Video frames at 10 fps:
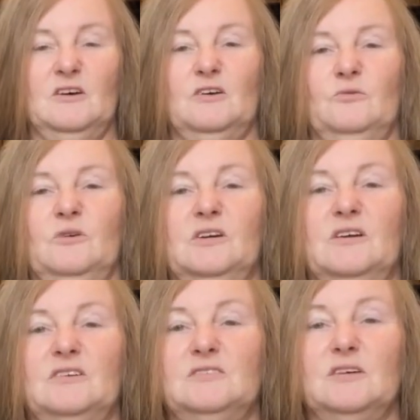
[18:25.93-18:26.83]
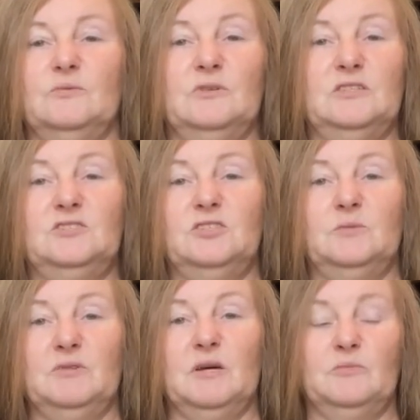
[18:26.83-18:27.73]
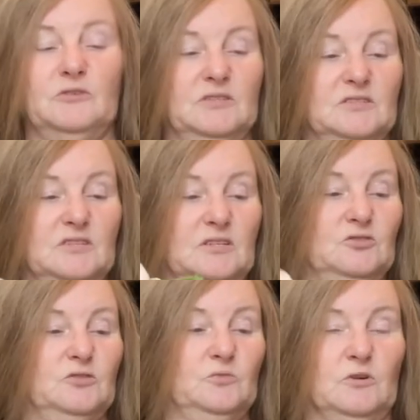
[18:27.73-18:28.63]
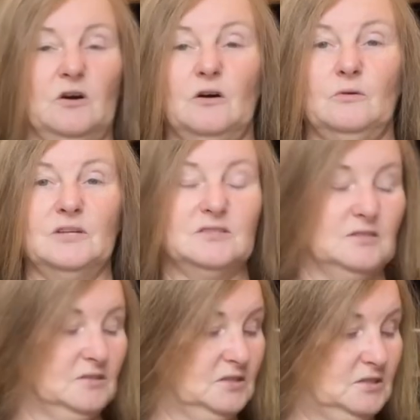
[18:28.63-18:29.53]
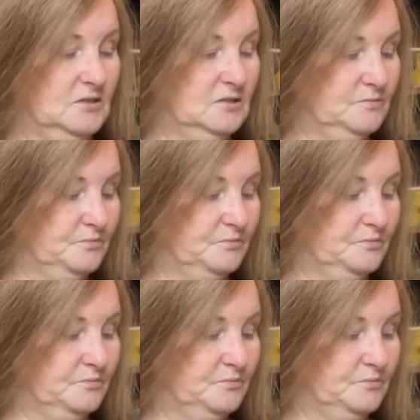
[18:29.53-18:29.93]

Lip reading: What can I say? We need cheap labor in this country. We're always going to need it.